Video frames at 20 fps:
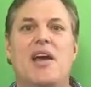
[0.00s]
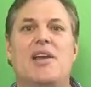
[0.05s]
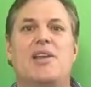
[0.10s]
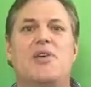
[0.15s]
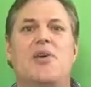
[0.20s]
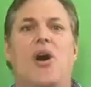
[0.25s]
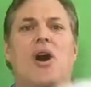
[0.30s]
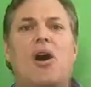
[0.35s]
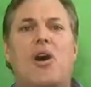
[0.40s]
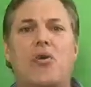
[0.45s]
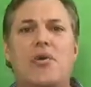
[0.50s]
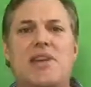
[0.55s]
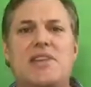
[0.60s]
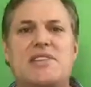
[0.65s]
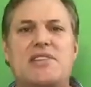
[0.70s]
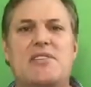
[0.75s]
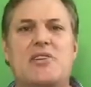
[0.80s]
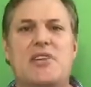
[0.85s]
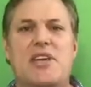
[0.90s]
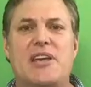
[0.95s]
You're
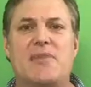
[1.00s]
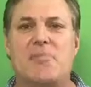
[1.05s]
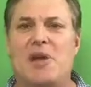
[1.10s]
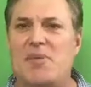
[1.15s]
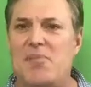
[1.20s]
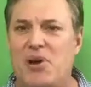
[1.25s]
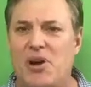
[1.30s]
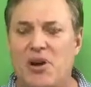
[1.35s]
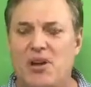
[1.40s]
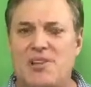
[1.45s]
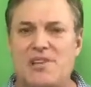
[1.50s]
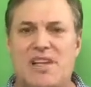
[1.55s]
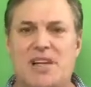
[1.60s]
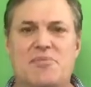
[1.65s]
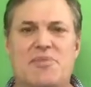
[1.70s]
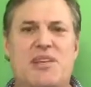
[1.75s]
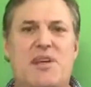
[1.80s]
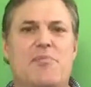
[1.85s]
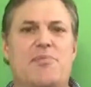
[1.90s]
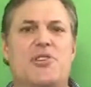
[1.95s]
always looking, my bar exam
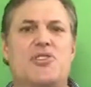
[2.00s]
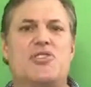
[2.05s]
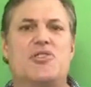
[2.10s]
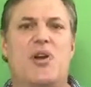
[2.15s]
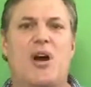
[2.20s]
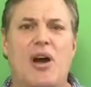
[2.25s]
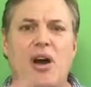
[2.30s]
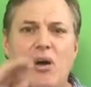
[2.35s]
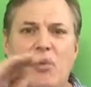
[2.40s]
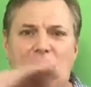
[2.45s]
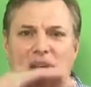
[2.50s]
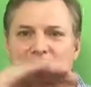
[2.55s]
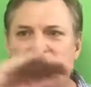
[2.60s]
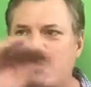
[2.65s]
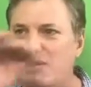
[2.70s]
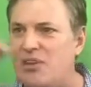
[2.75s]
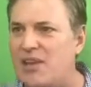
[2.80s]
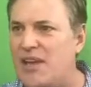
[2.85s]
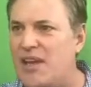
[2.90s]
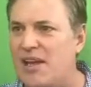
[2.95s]
tip is you're always
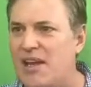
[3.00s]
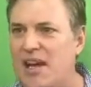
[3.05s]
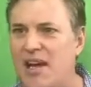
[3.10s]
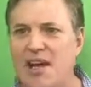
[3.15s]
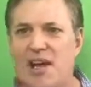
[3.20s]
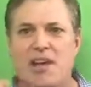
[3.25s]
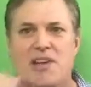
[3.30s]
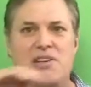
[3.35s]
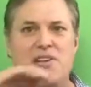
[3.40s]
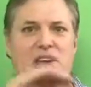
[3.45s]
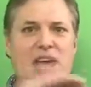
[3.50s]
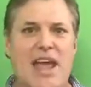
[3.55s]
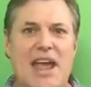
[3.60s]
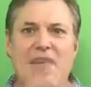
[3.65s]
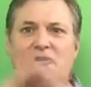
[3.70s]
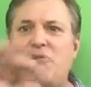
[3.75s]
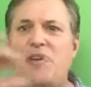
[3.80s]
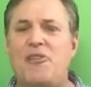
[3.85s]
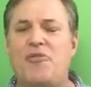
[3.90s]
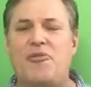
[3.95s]
looking on
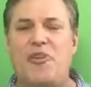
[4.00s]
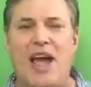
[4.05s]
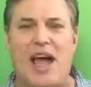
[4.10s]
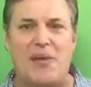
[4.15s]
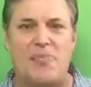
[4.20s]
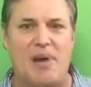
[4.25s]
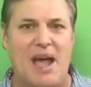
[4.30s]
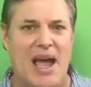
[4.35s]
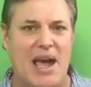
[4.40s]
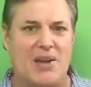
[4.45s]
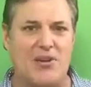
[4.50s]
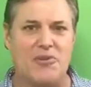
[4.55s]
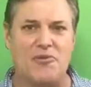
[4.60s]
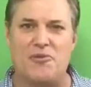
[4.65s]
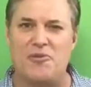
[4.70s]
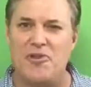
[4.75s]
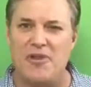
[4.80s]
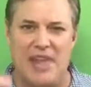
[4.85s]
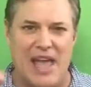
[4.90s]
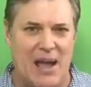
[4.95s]
every fact pattern
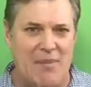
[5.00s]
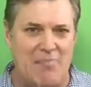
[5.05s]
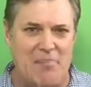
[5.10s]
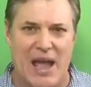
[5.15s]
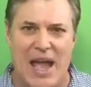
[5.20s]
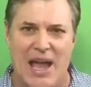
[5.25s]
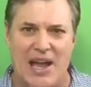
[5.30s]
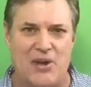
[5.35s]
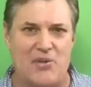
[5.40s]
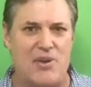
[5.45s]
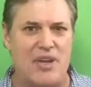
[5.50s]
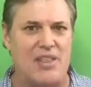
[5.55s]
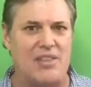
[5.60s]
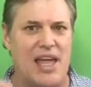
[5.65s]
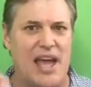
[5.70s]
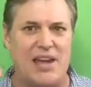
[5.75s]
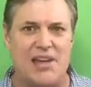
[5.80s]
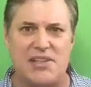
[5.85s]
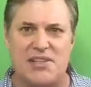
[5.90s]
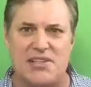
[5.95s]
for that battery, that